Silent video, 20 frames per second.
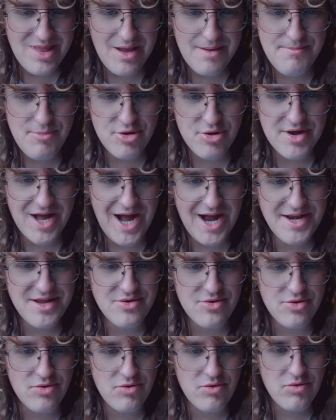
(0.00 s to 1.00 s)
But kind of
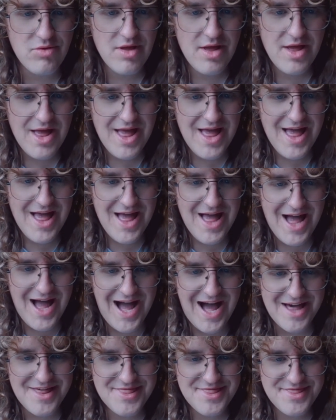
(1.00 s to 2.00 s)
cool.
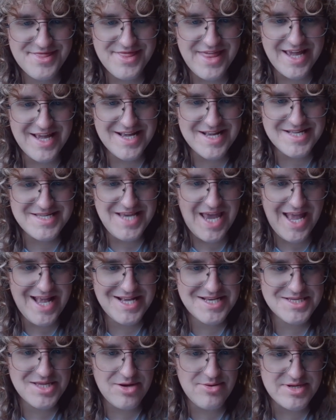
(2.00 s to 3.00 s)
I think
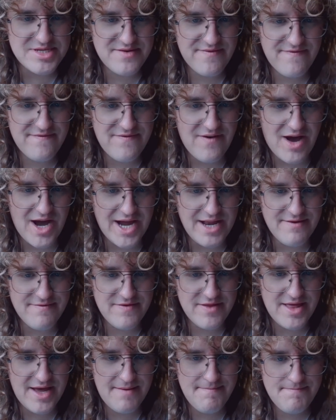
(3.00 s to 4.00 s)
takes, though, is fine for
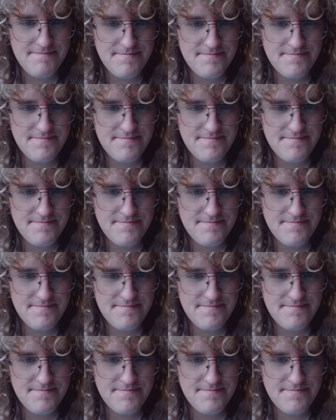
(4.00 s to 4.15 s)
them.